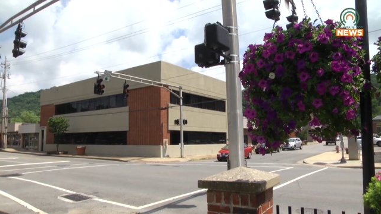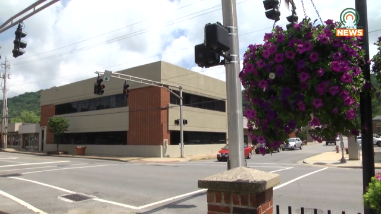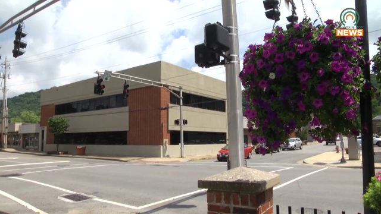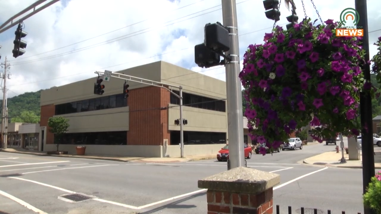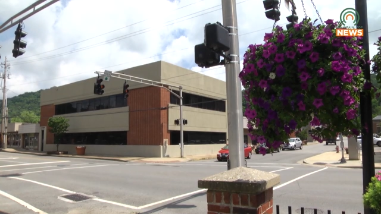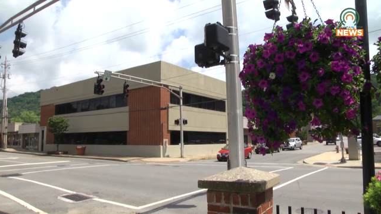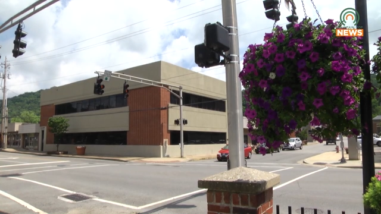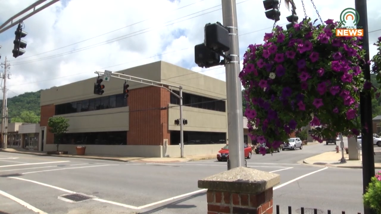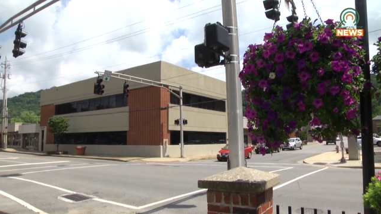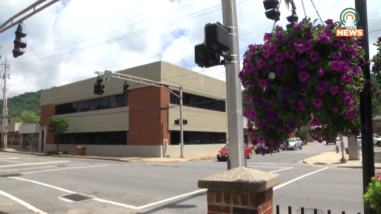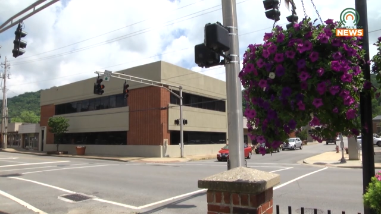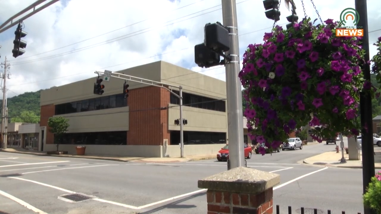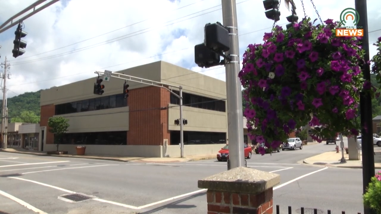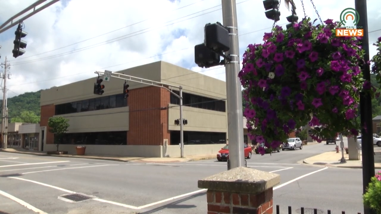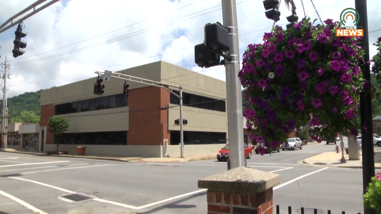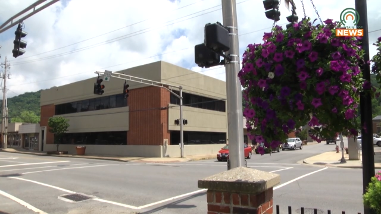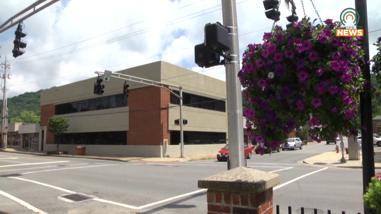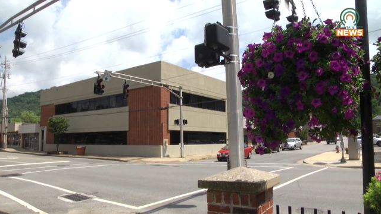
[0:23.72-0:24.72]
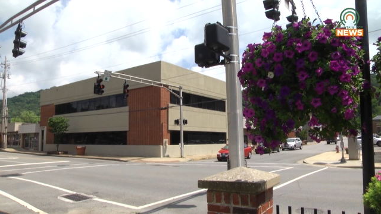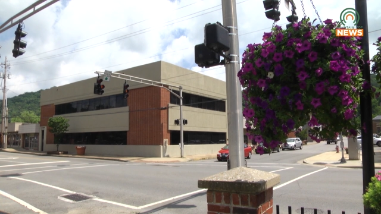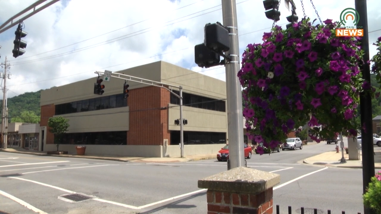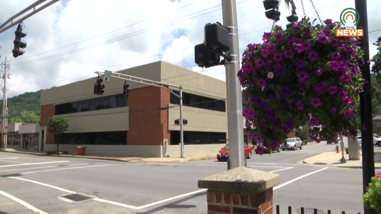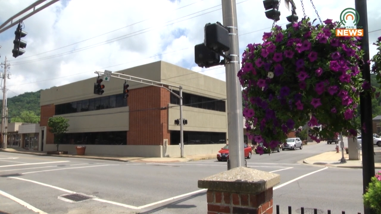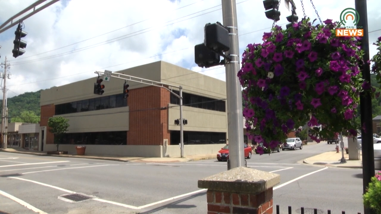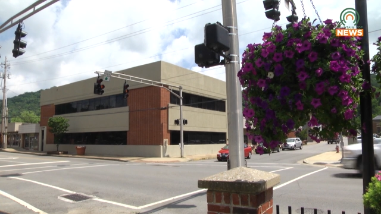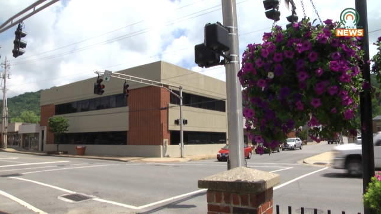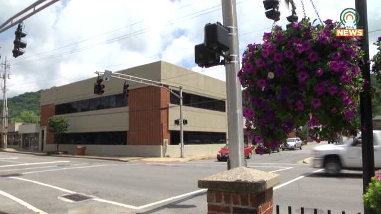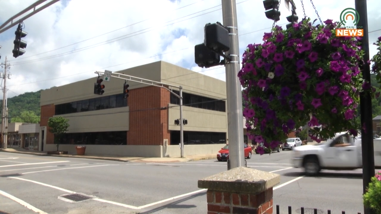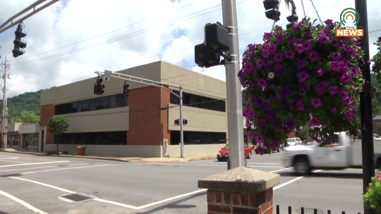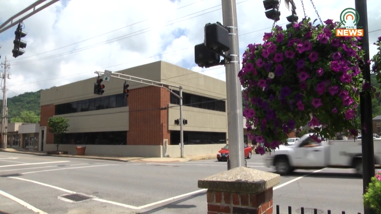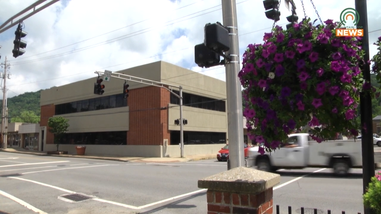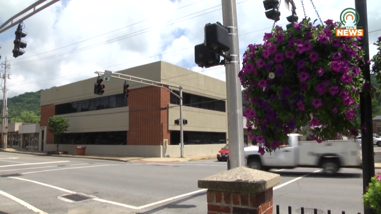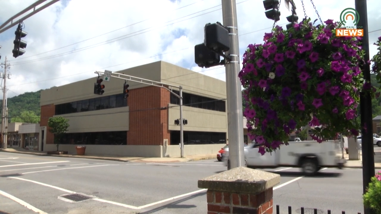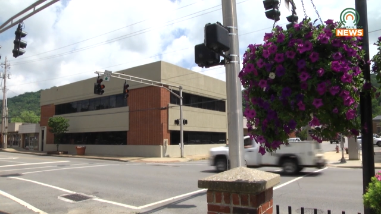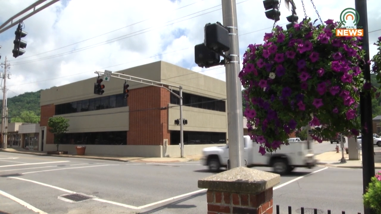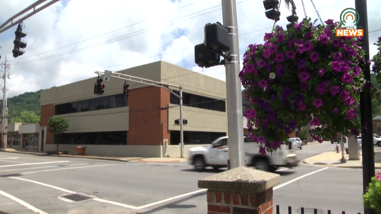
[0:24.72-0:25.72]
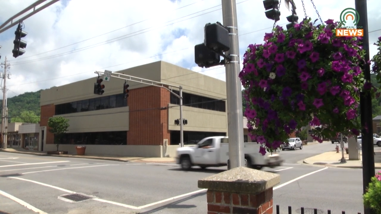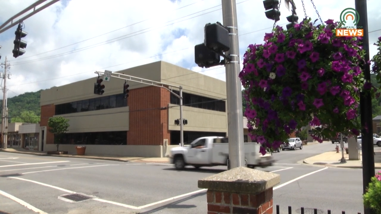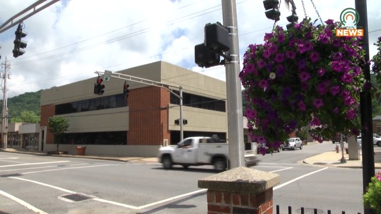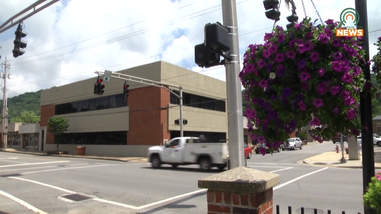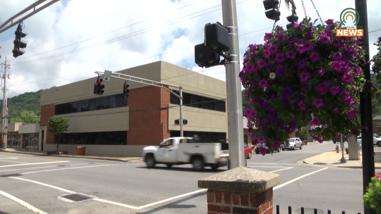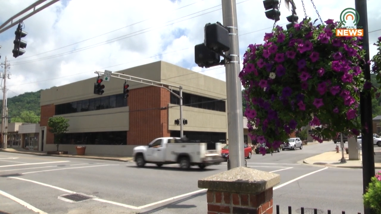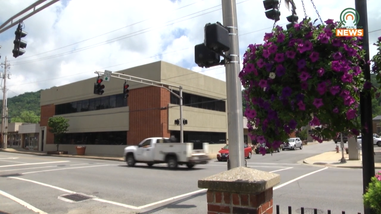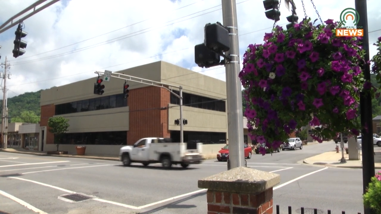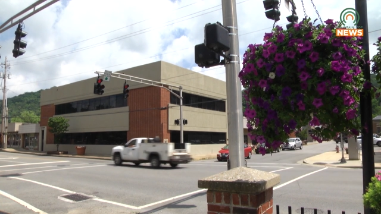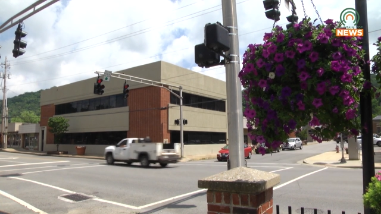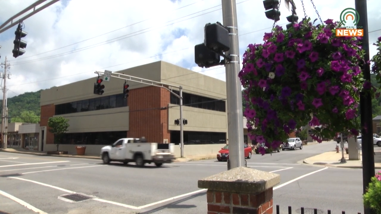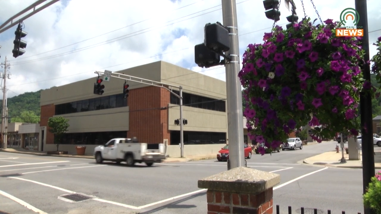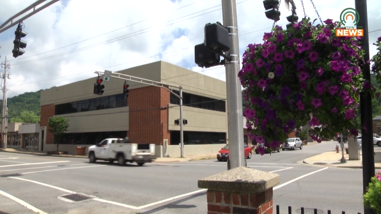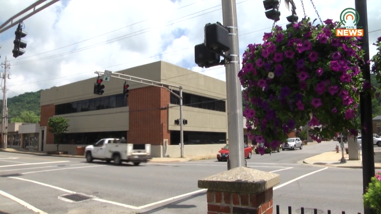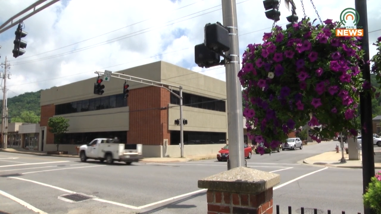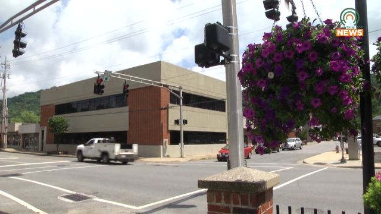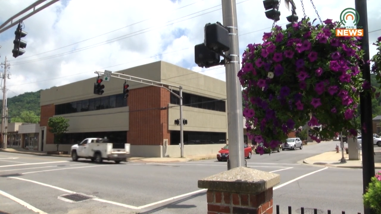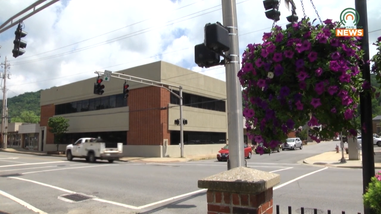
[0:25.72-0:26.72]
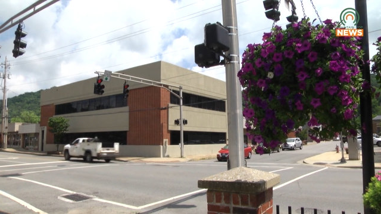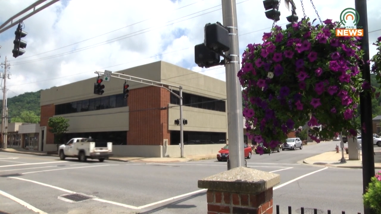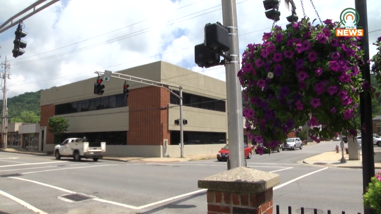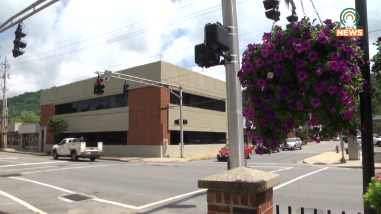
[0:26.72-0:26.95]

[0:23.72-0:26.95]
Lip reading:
(no speaker visible)